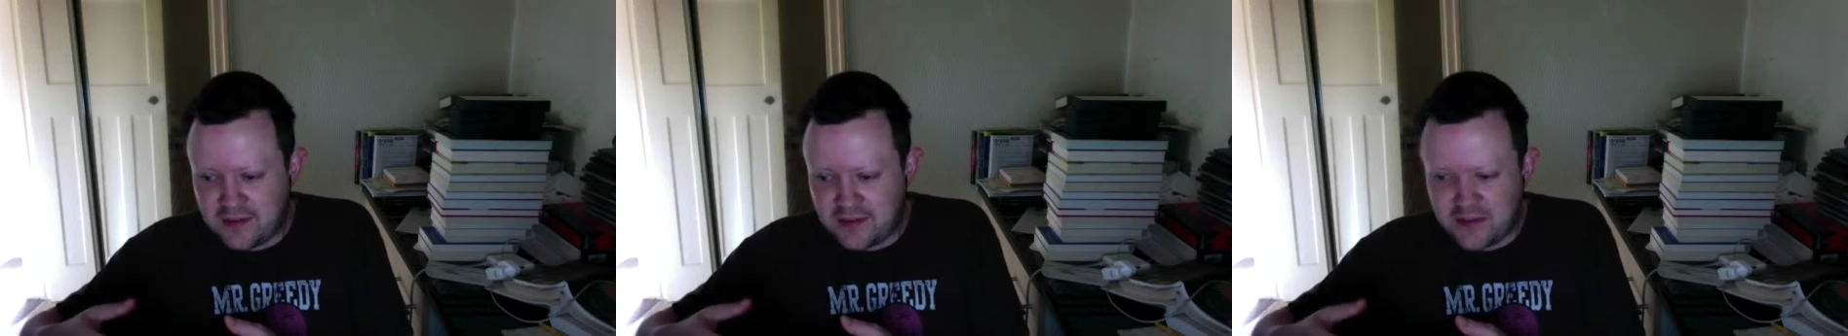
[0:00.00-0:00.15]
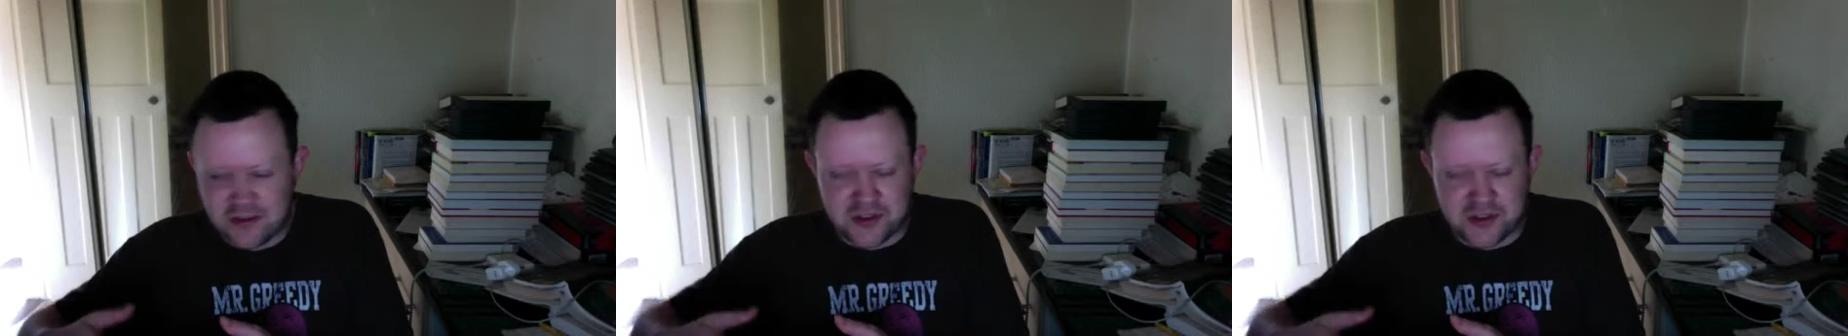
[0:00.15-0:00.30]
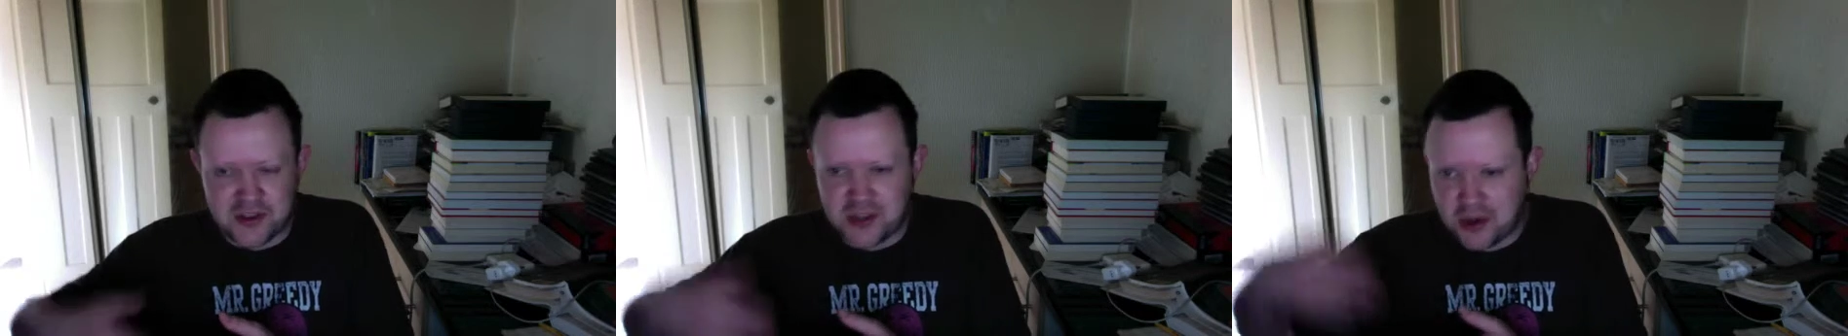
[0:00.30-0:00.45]
we've
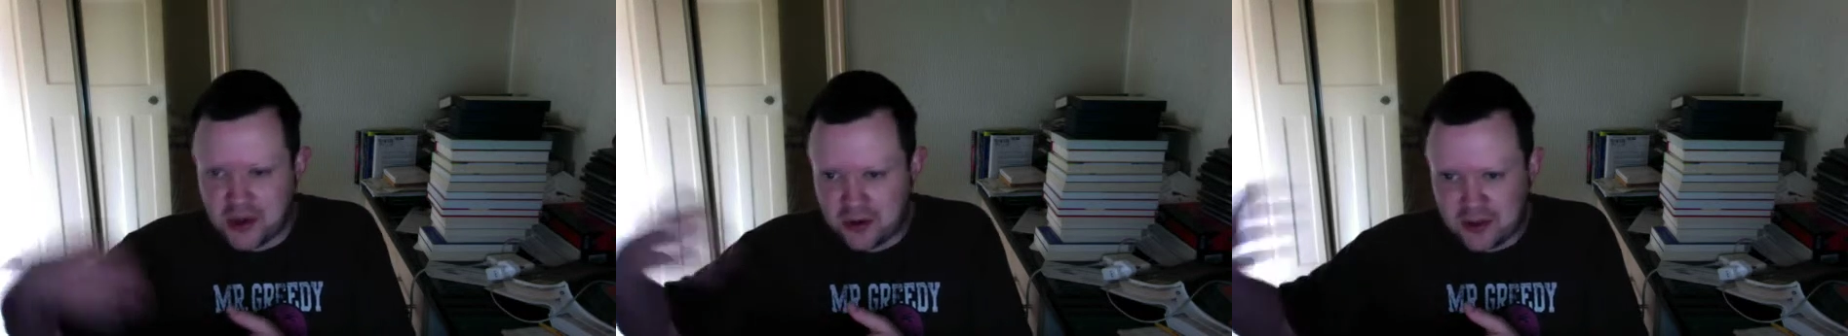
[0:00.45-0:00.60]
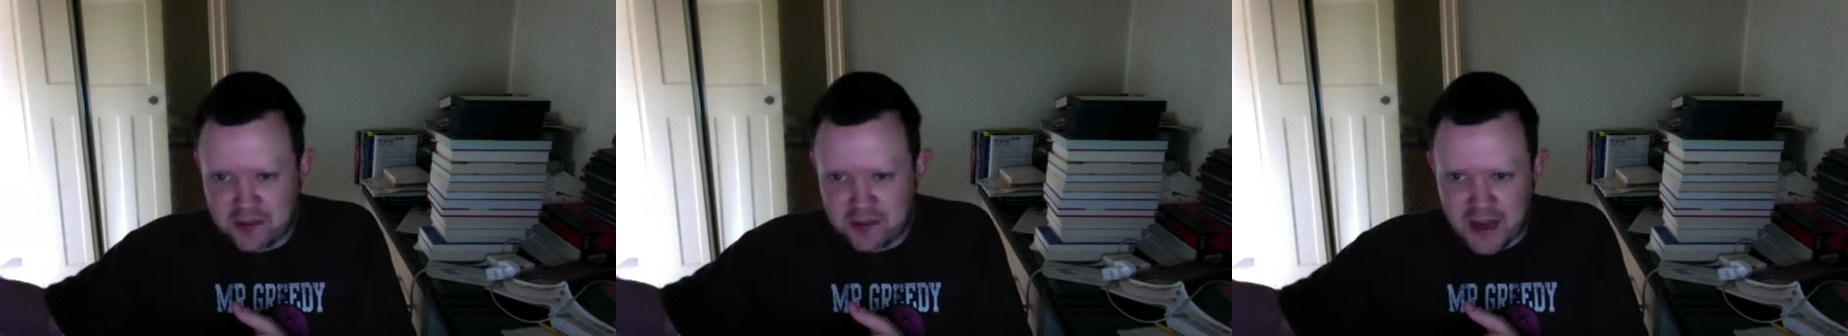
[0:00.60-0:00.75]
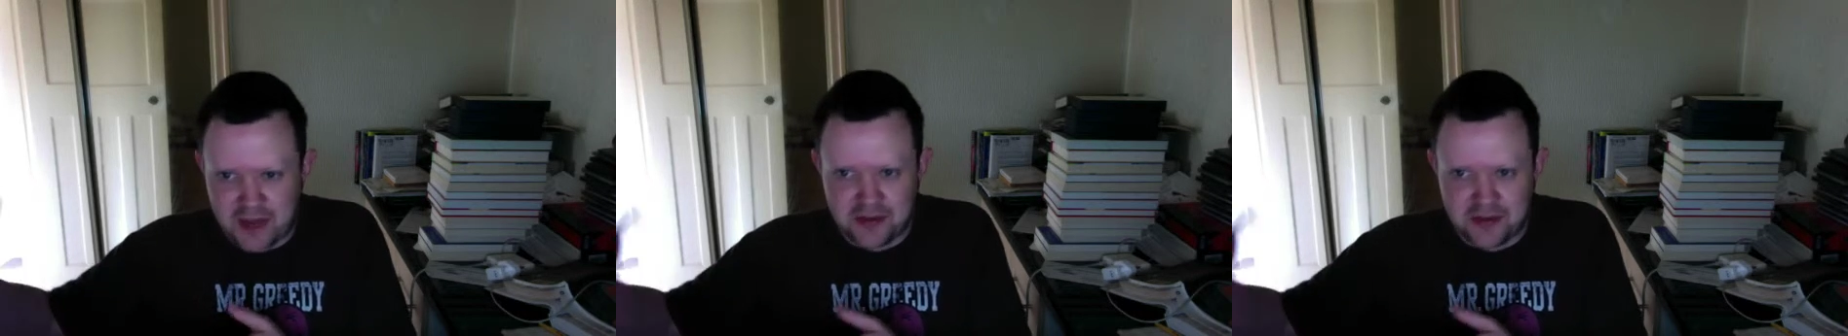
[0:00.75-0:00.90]
got
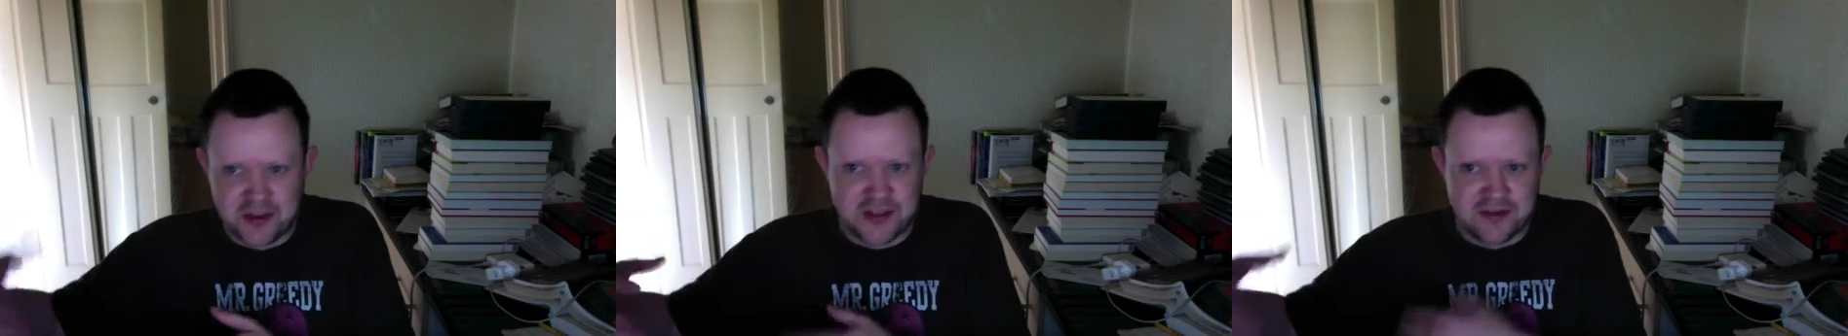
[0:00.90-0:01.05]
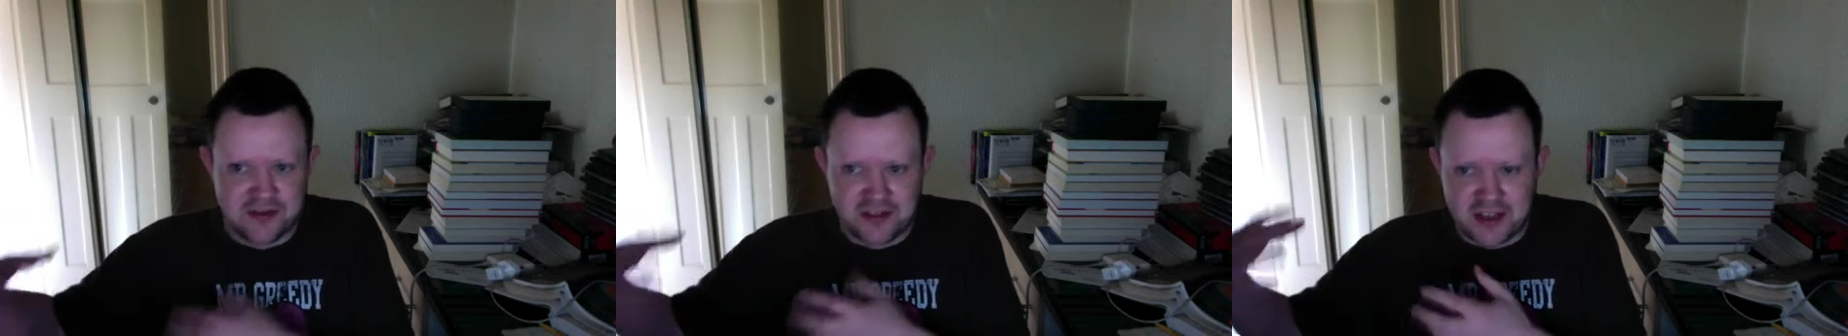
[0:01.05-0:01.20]
solar panels for